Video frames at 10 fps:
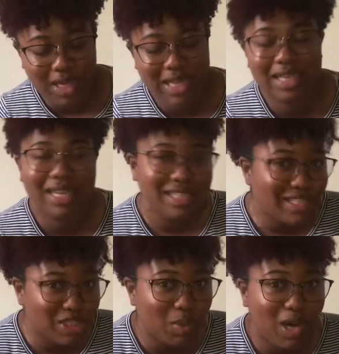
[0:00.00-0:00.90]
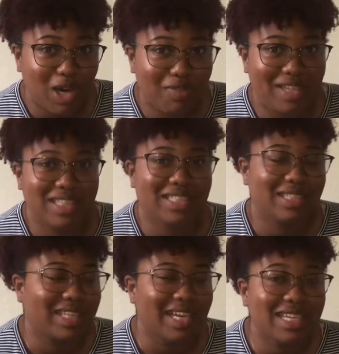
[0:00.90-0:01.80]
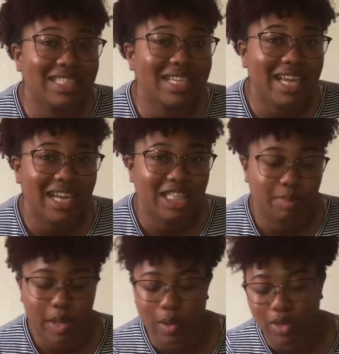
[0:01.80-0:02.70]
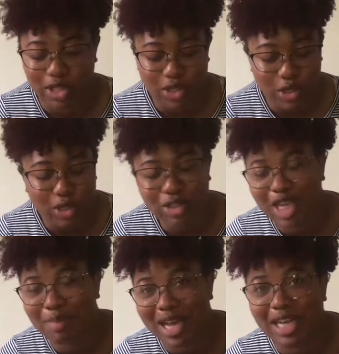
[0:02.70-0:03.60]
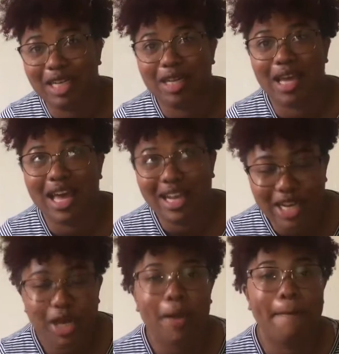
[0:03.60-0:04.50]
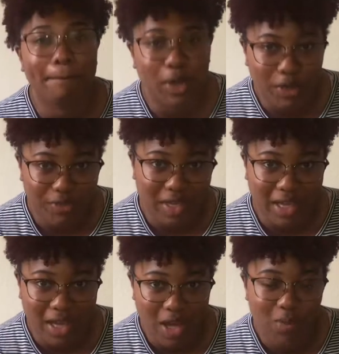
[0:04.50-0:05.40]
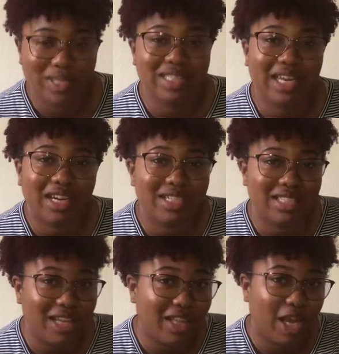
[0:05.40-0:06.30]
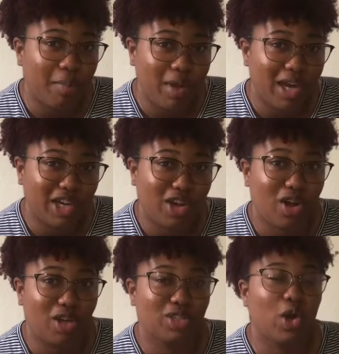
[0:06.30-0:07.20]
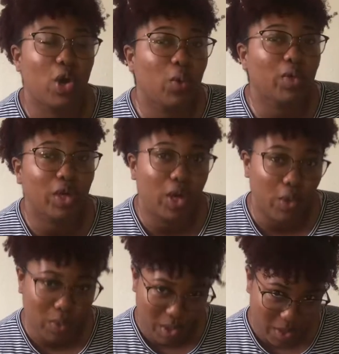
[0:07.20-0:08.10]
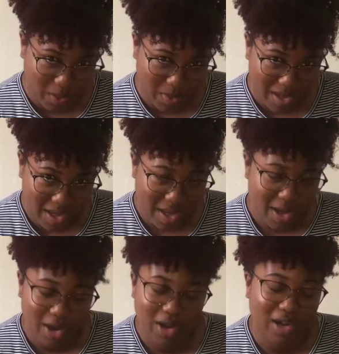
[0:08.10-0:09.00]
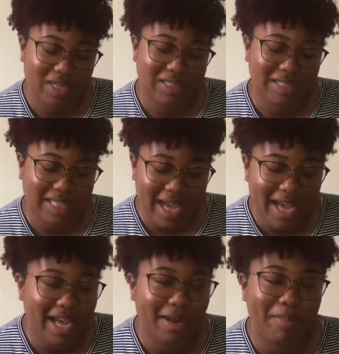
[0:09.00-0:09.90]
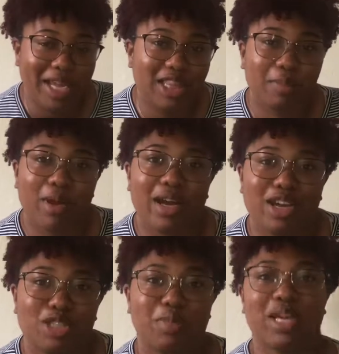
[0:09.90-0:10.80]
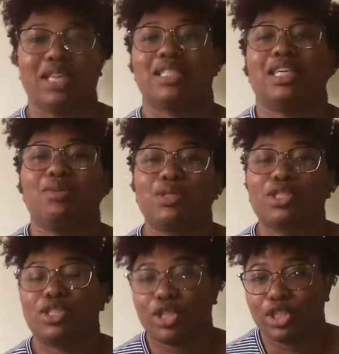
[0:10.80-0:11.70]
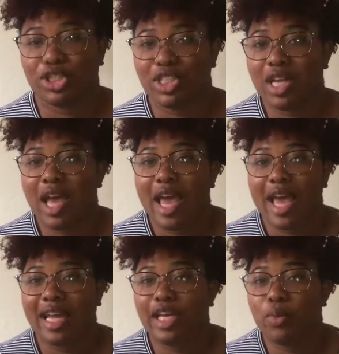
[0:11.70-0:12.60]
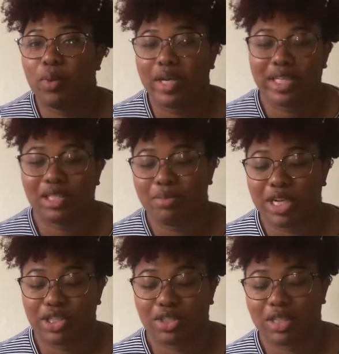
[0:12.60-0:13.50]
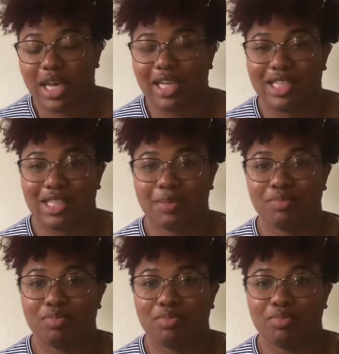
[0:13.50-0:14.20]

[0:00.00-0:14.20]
in 1912 at this Atlantic City Expo, this girl named Edna Murphy was there selling a product called Odor Ono. Her dad made the product because he was a surgeon and he wanted to make sure that his